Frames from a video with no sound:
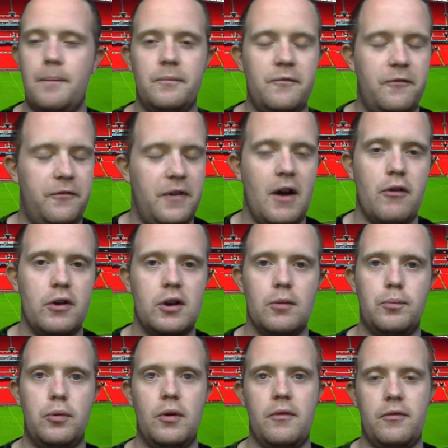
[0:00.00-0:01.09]
Very
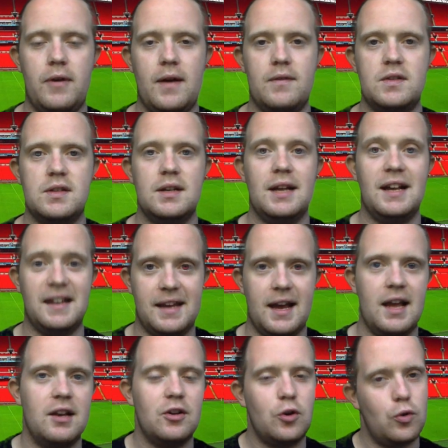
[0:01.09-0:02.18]
good point for Everton.
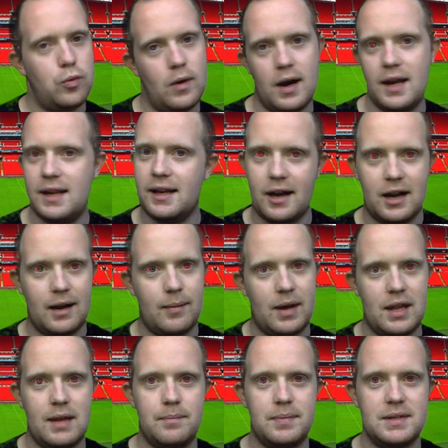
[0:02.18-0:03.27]
Again, quietly going
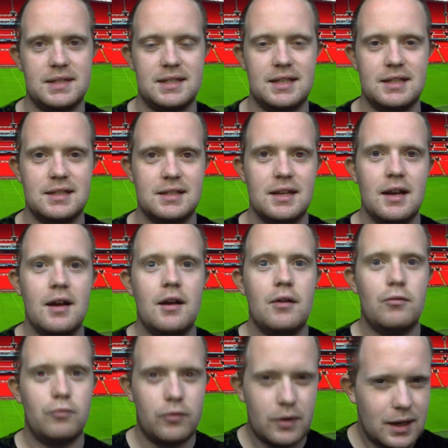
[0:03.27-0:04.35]
about their business.
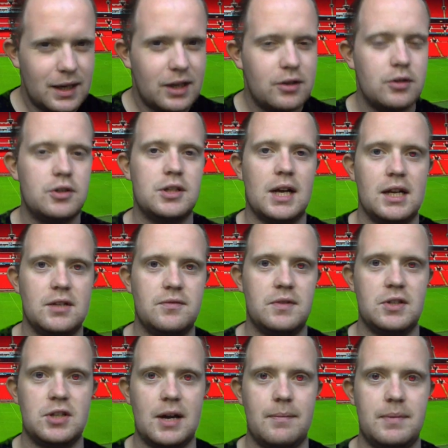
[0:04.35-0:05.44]
Really could challenge for
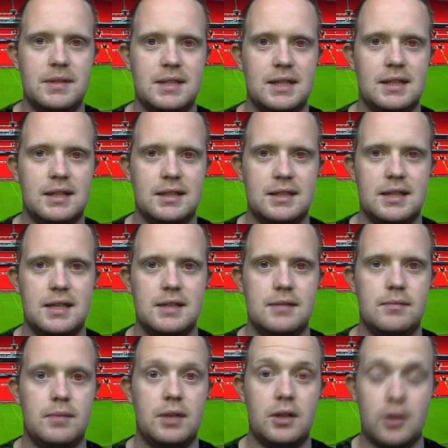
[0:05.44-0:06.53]
the Champions League this
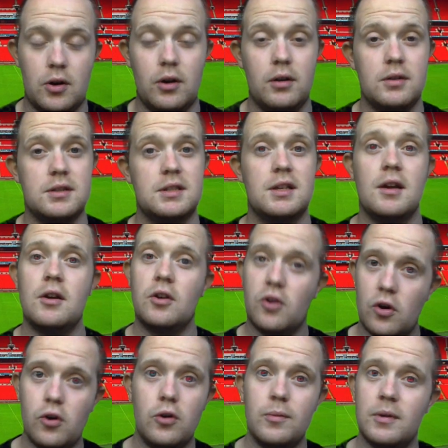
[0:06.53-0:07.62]
season, because
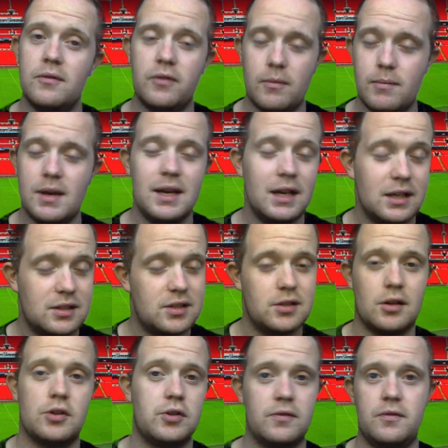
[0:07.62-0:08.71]
Koeman, for me, is
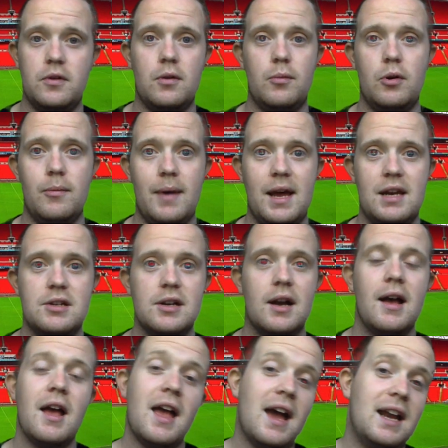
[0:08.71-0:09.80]
such a phenomenal manager,
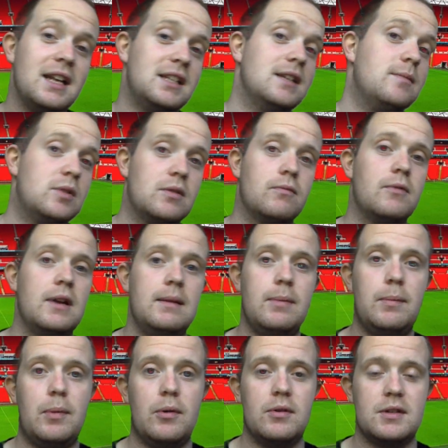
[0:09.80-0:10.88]
and he seems to really
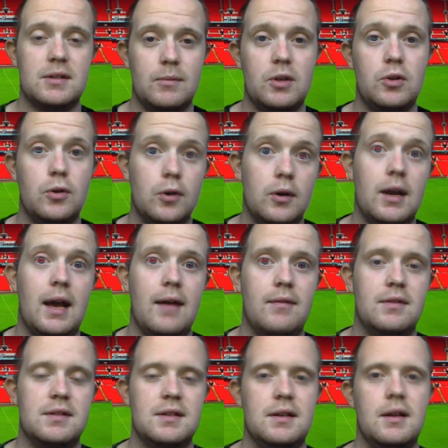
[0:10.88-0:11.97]
be building something good at
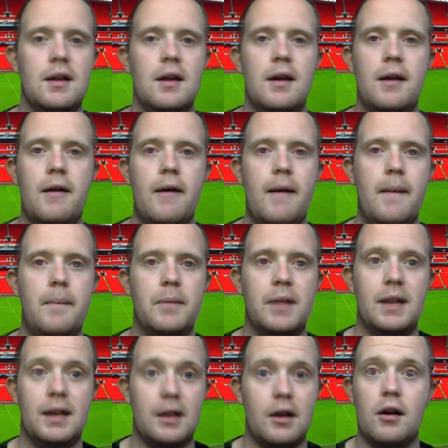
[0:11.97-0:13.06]
Everton. And
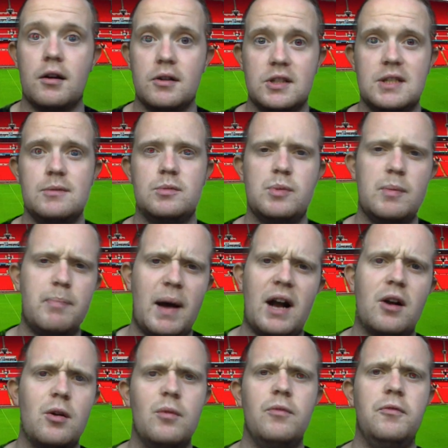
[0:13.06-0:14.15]
Lukaku seems to be
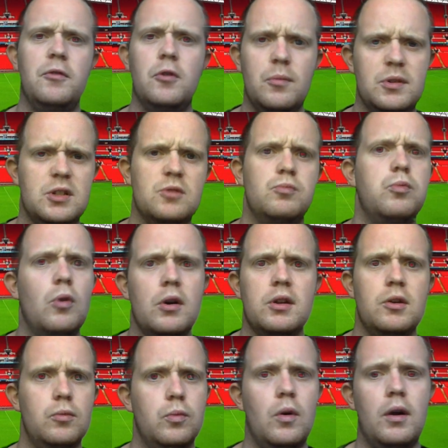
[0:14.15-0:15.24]
back on form, which is what
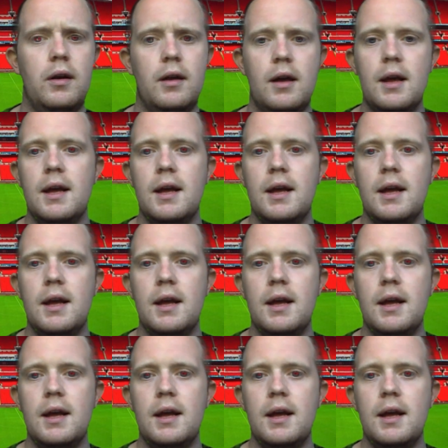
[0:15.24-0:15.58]
you want.